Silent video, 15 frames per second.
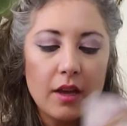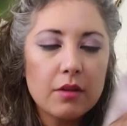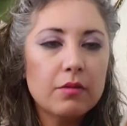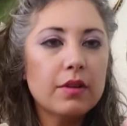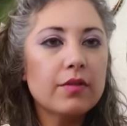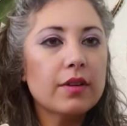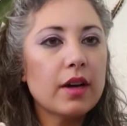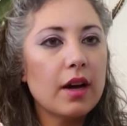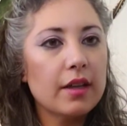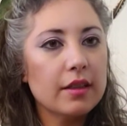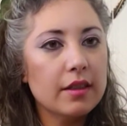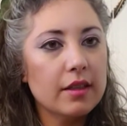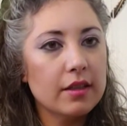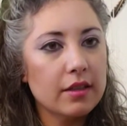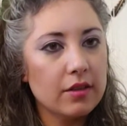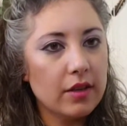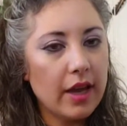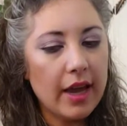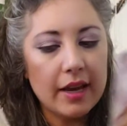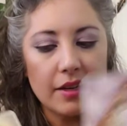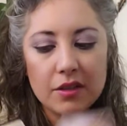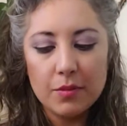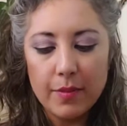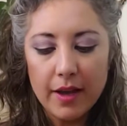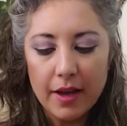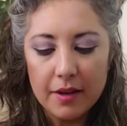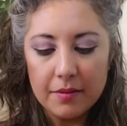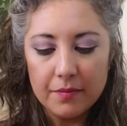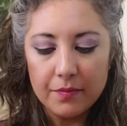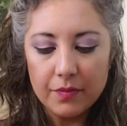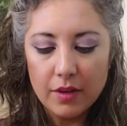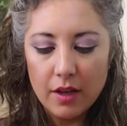We've got the Hanged Man,